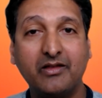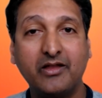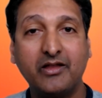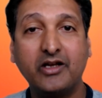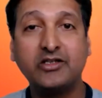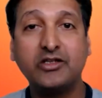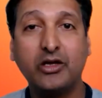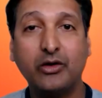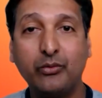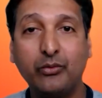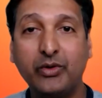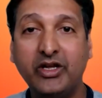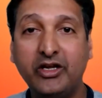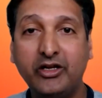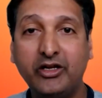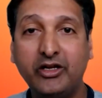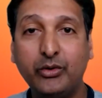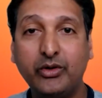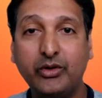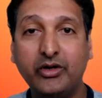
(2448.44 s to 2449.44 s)
That's how we
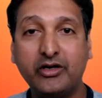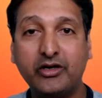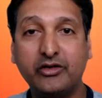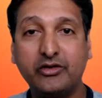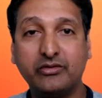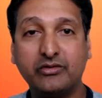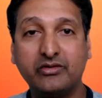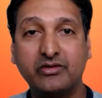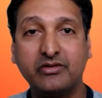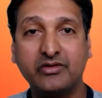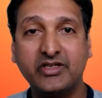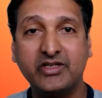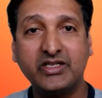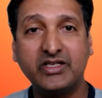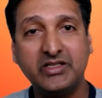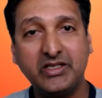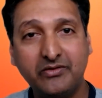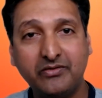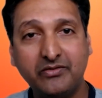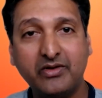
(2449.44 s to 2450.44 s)
need to introduce.
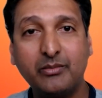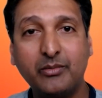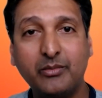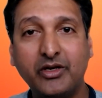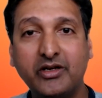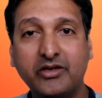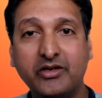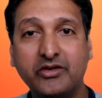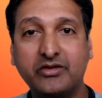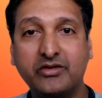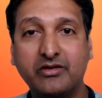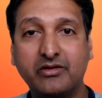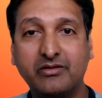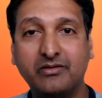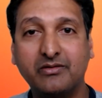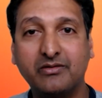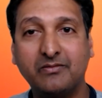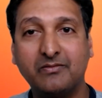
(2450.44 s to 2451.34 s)
Just sit for meditation.